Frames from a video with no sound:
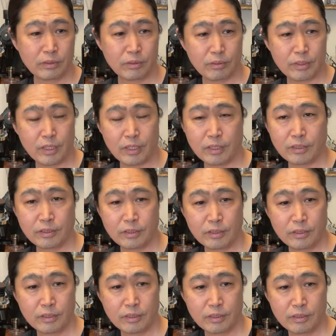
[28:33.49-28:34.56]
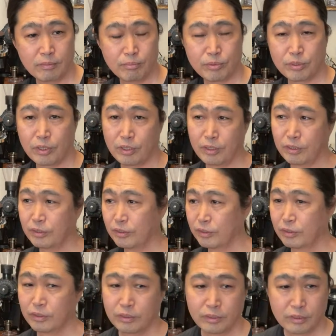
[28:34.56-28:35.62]
Okay, so
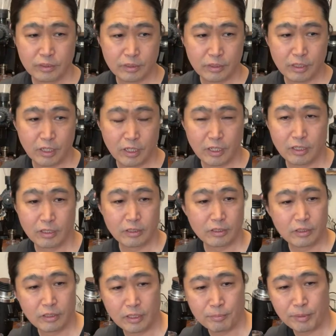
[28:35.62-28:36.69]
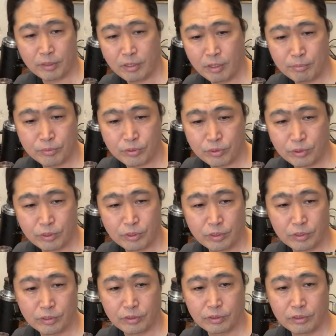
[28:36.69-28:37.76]
I mean, comes
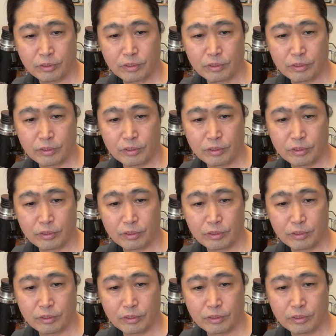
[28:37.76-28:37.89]
to